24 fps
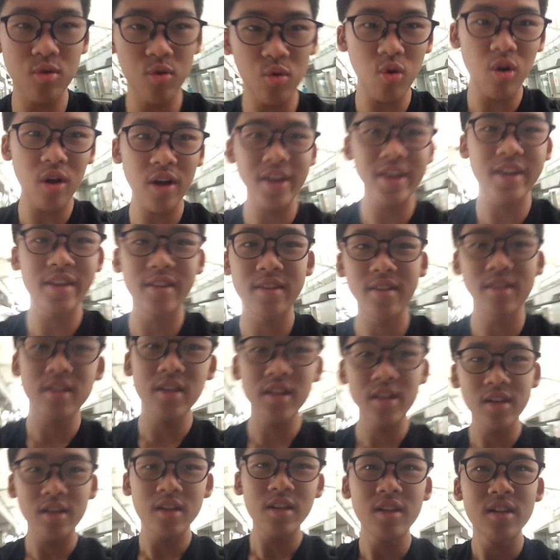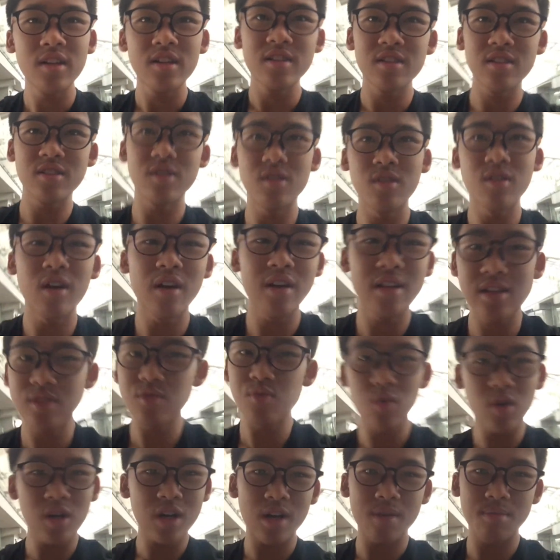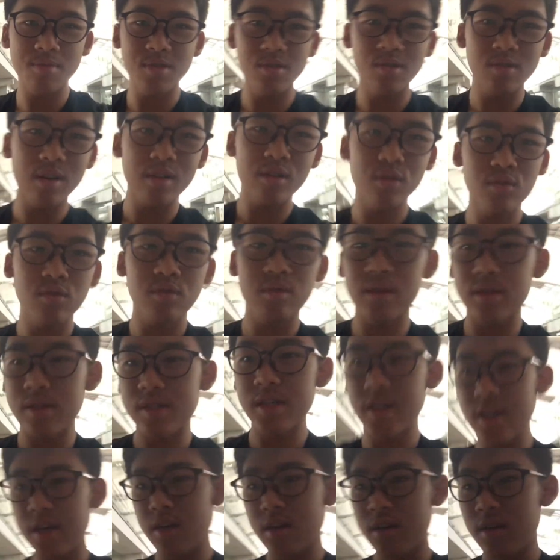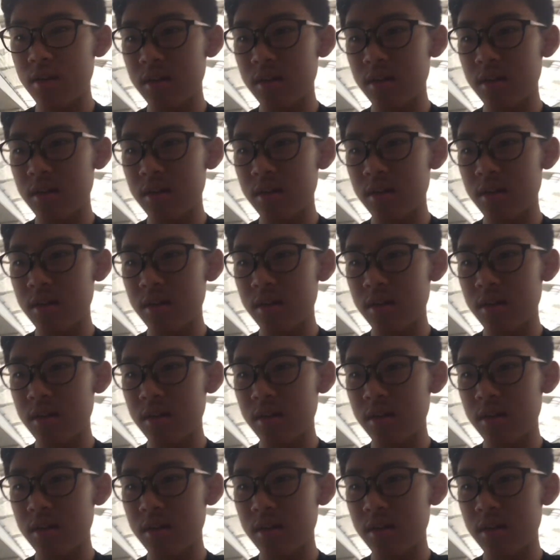HUA HIN. Let's go. I just woke up, so I don't know what to say.